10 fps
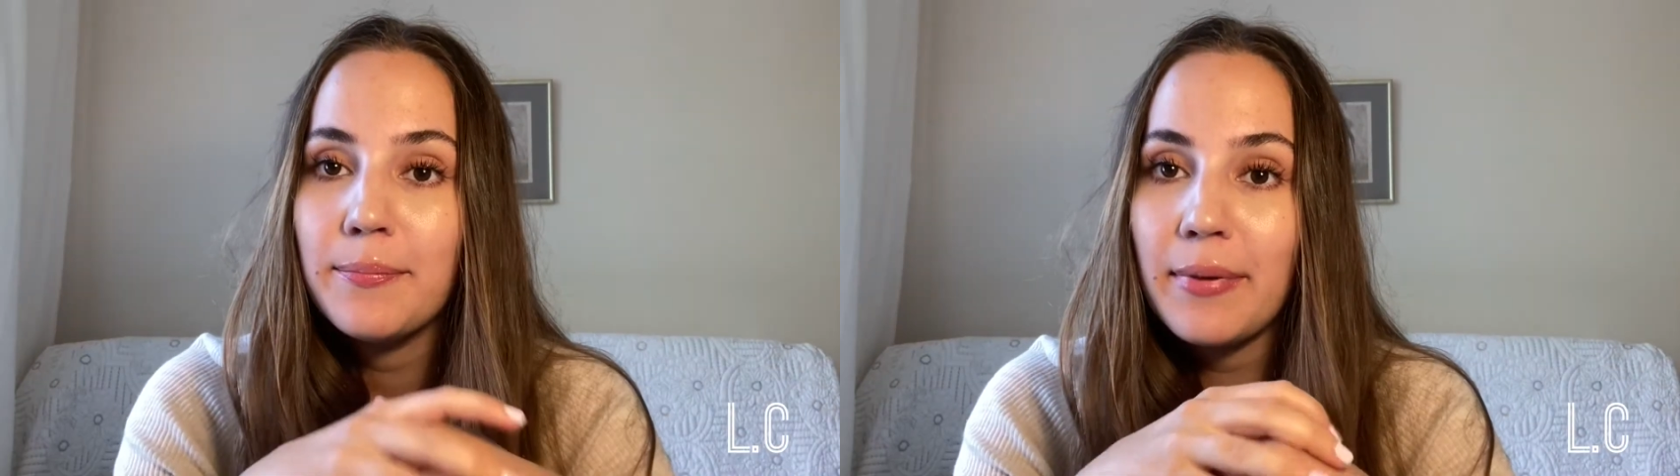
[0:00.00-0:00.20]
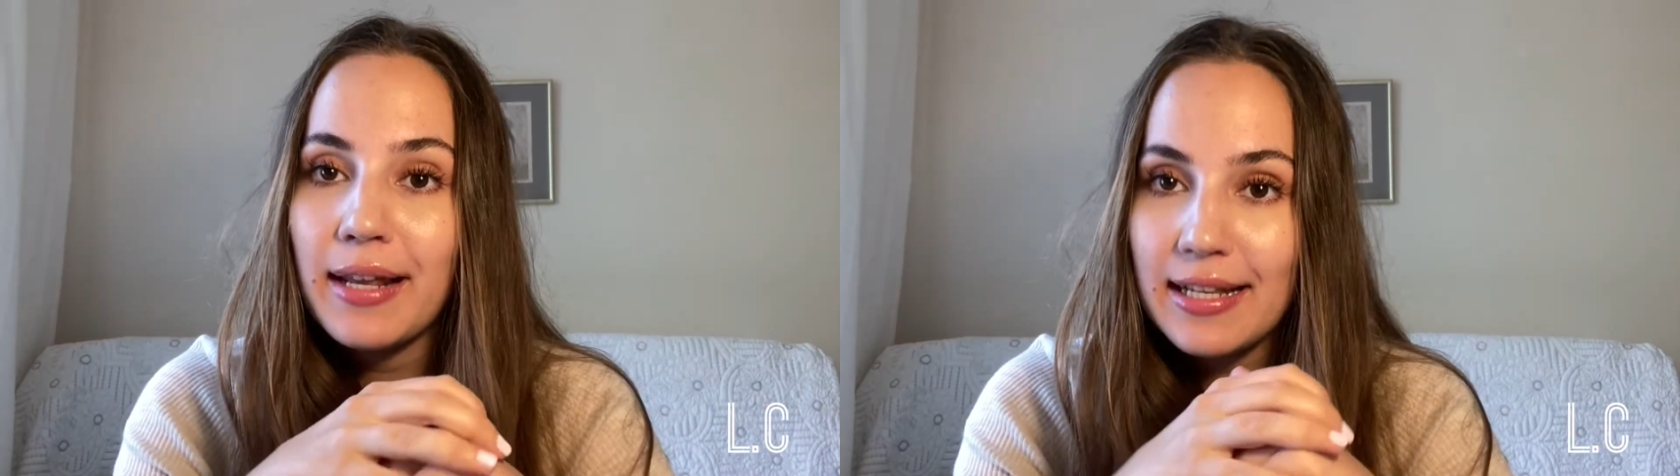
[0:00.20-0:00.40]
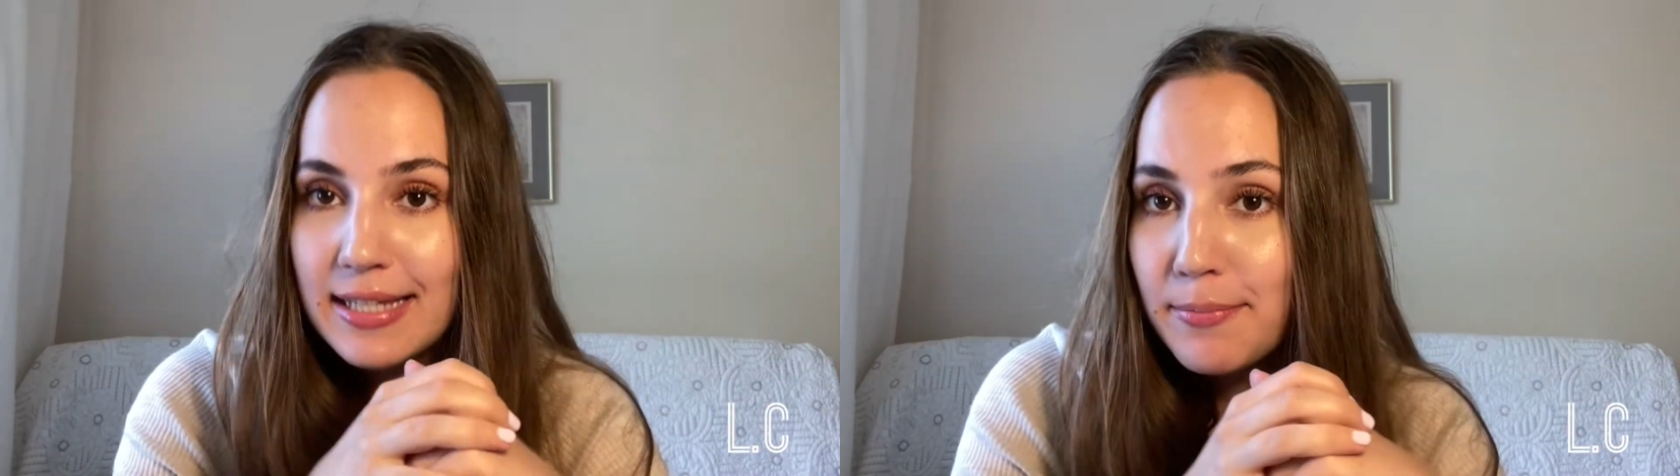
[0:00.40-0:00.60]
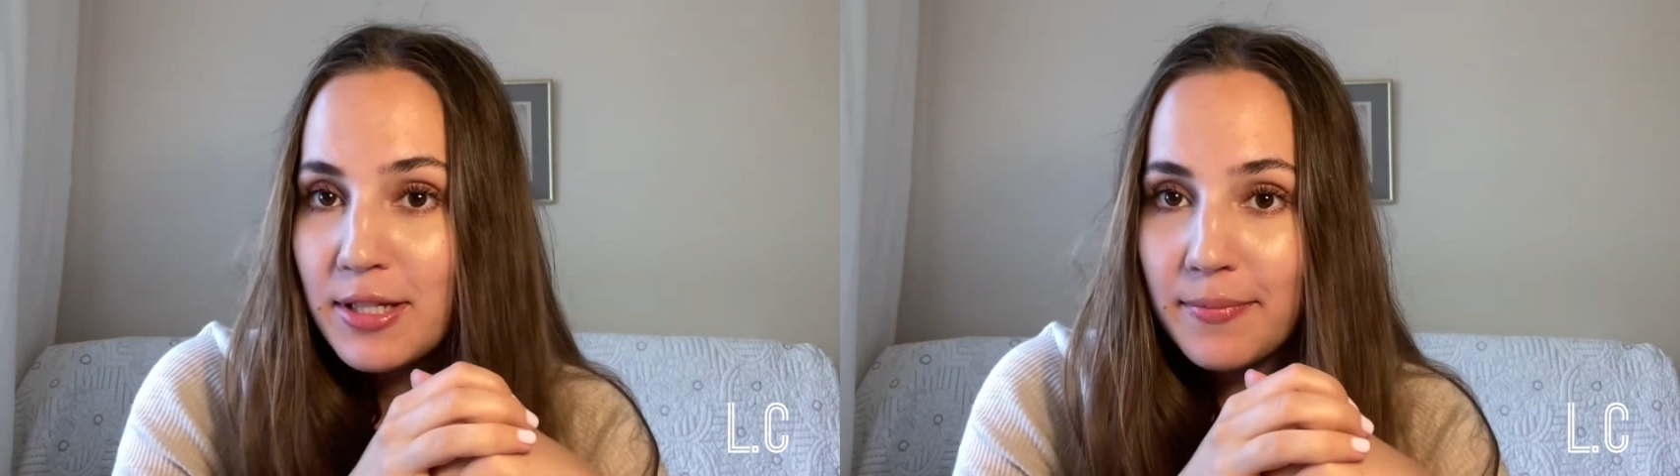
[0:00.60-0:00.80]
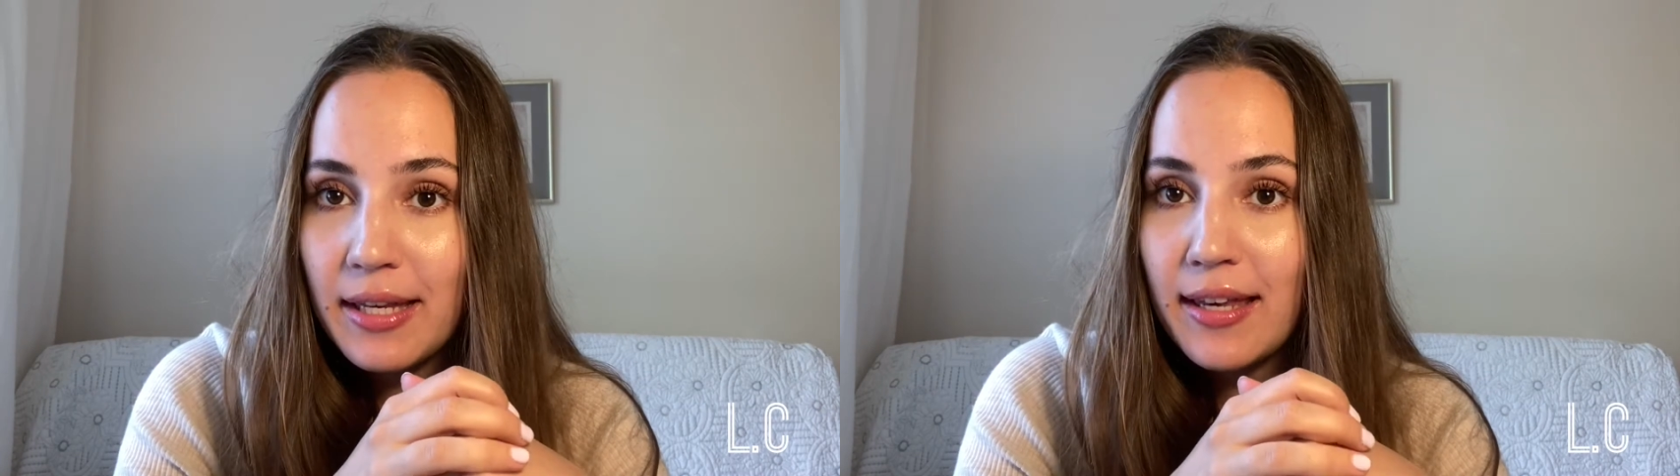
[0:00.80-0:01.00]
but it's up to
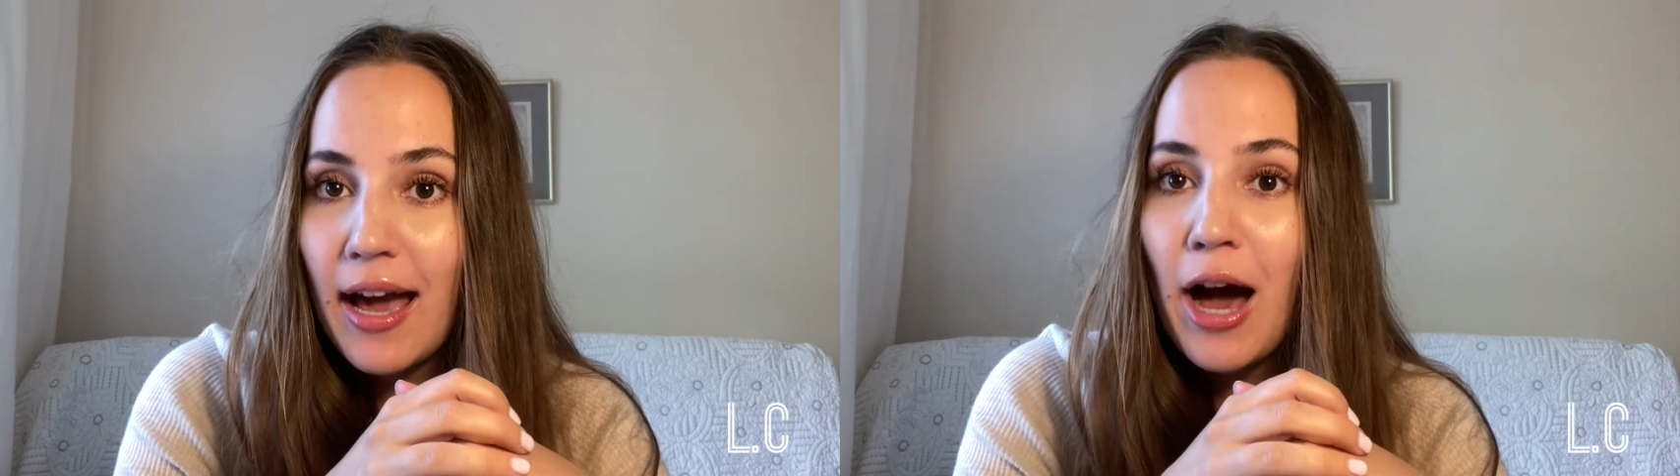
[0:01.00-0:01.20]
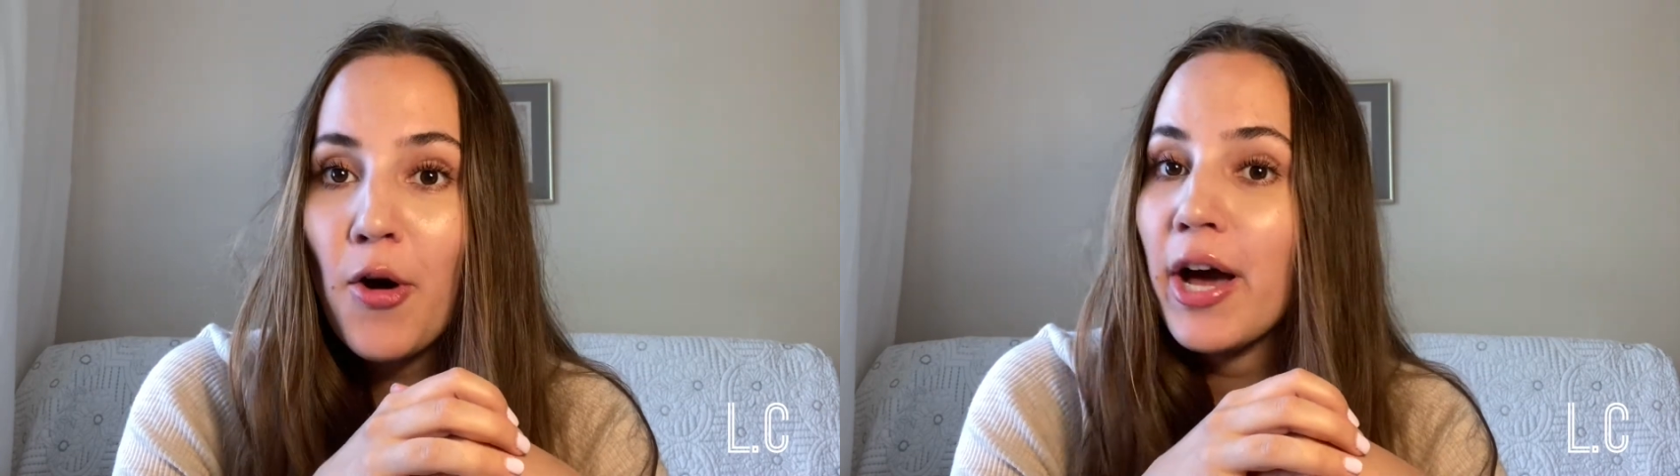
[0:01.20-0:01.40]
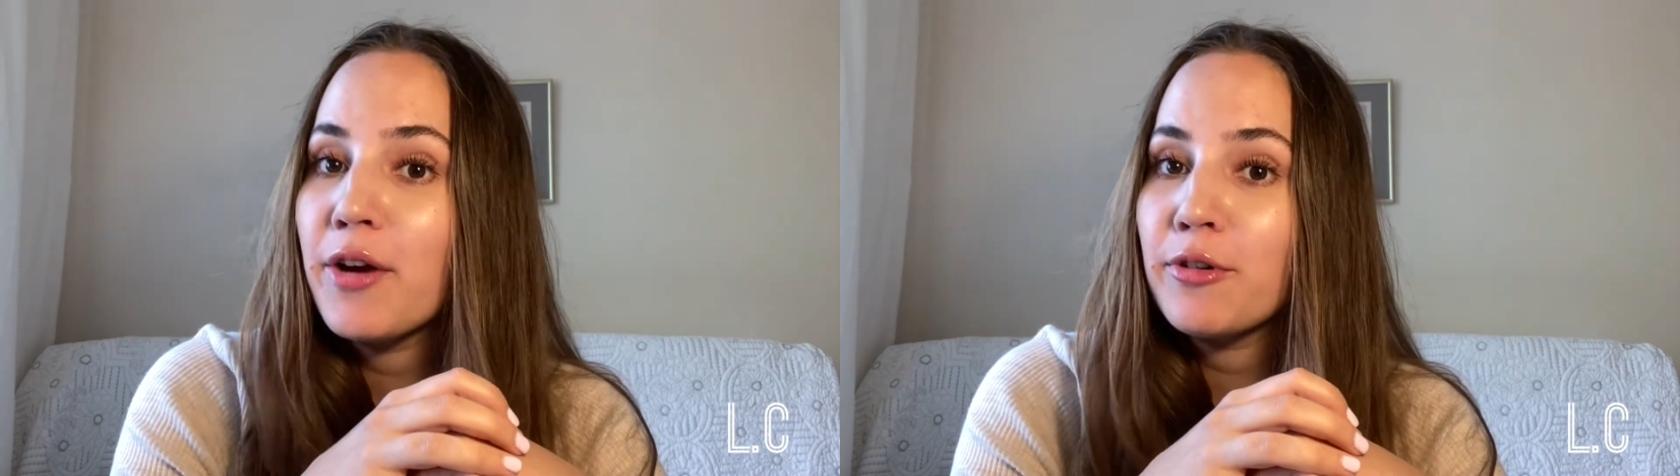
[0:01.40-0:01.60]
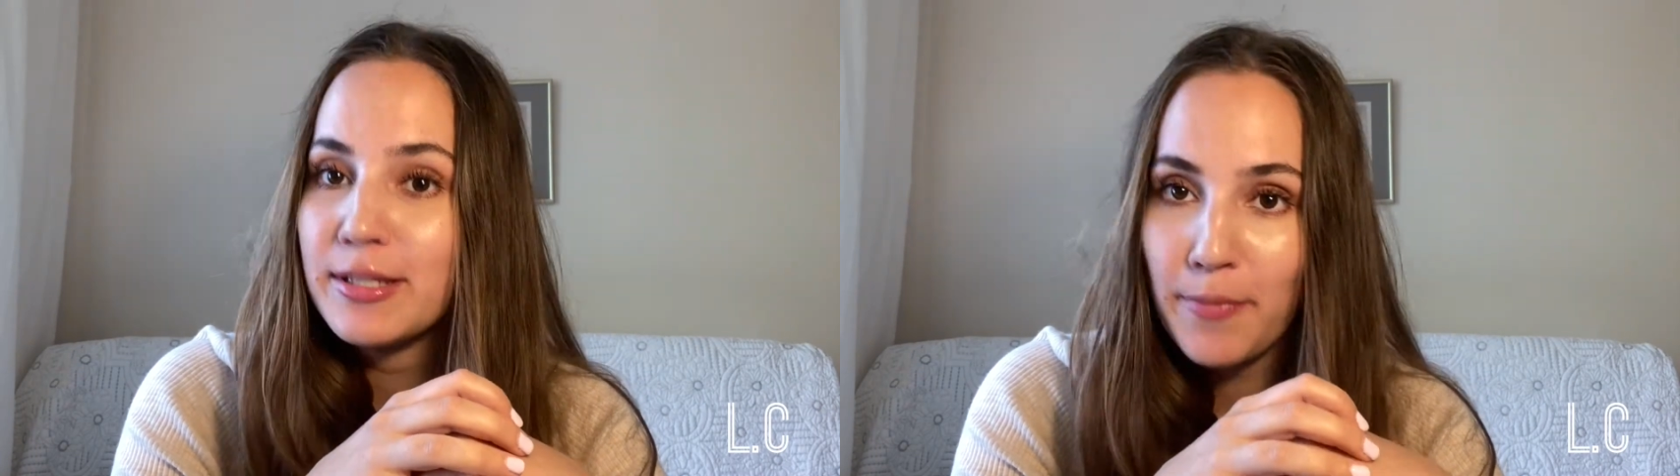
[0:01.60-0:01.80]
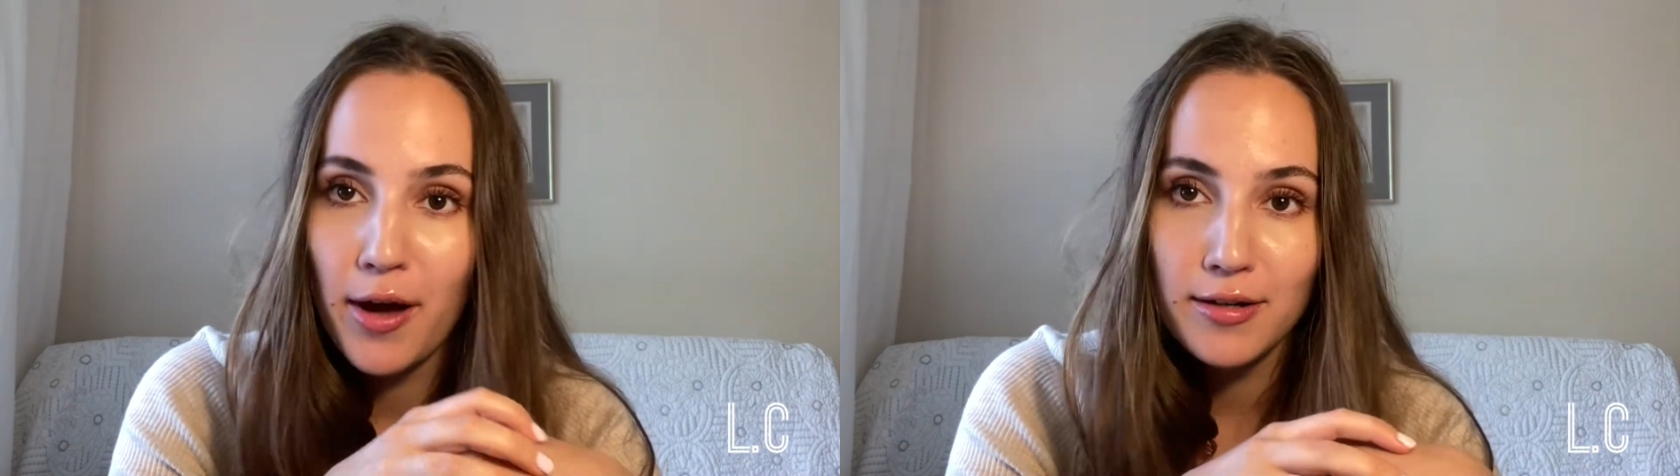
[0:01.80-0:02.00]
me how I
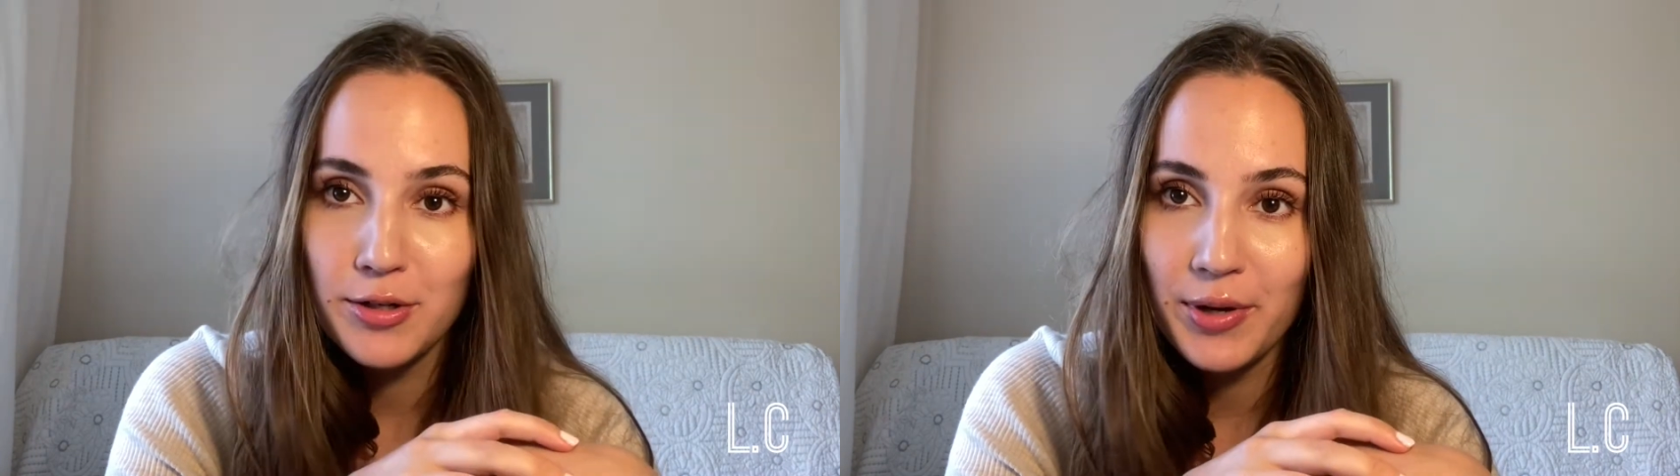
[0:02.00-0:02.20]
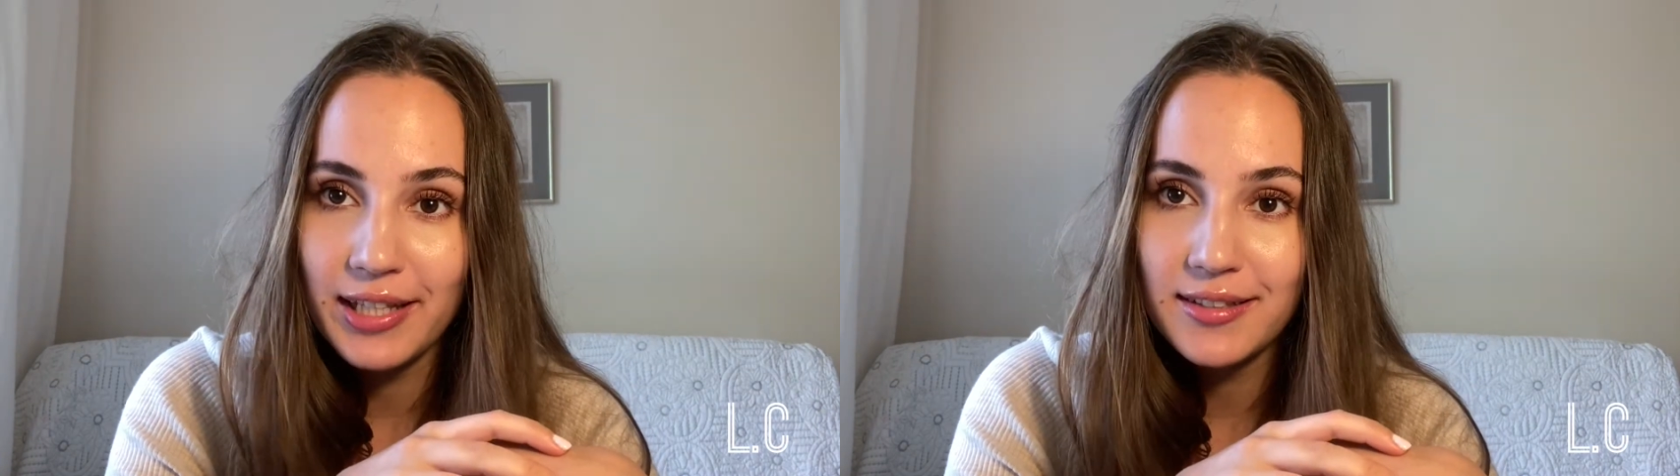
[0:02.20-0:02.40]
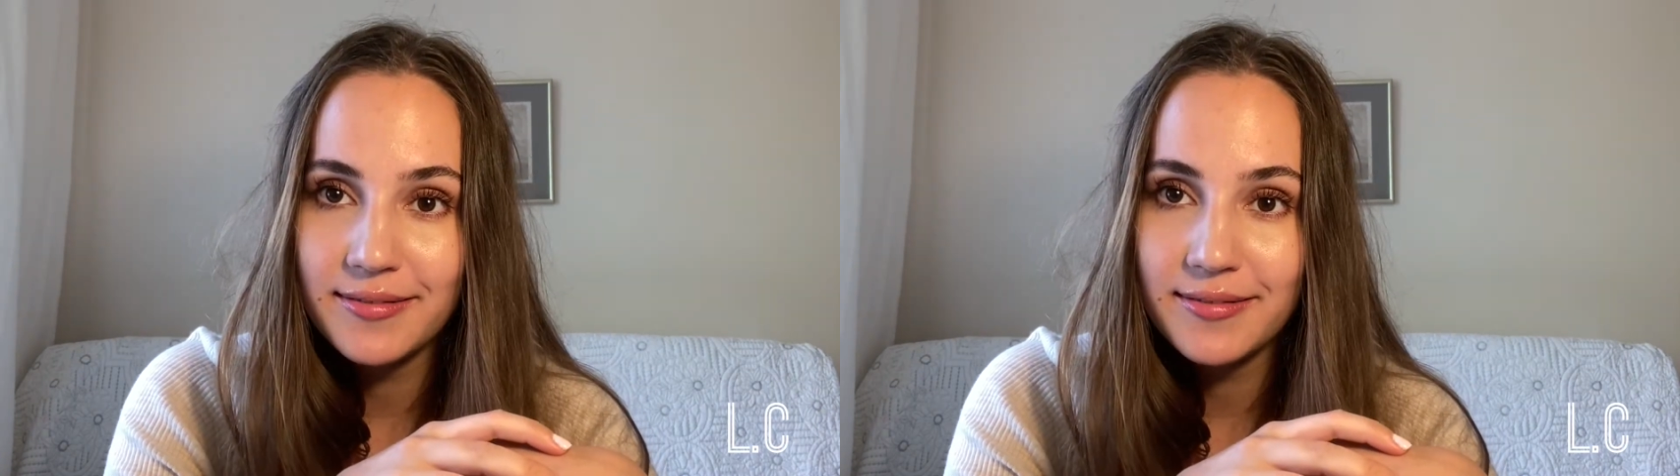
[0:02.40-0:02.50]
respond to it.